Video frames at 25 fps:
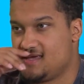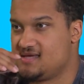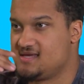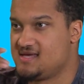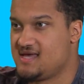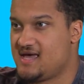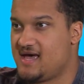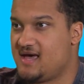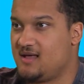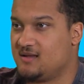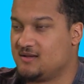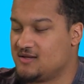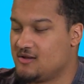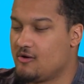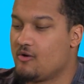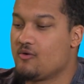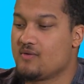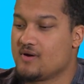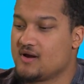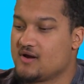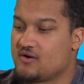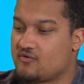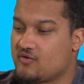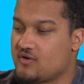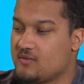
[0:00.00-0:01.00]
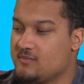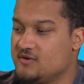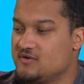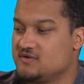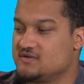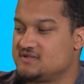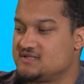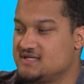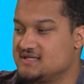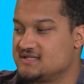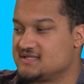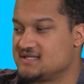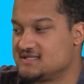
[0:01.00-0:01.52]
yeah, lowering criminal
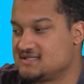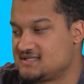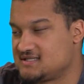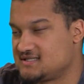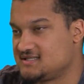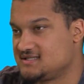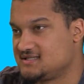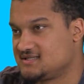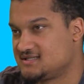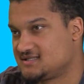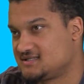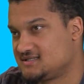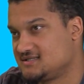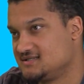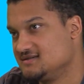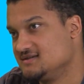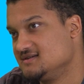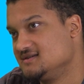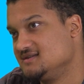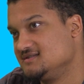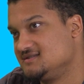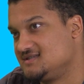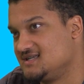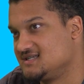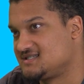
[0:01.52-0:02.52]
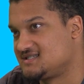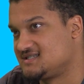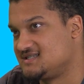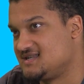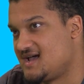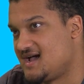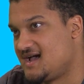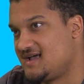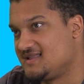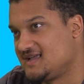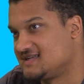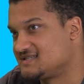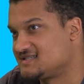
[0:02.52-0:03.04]
sentences does
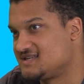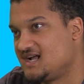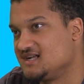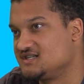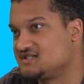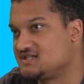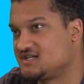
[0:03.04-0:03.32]
not. That's not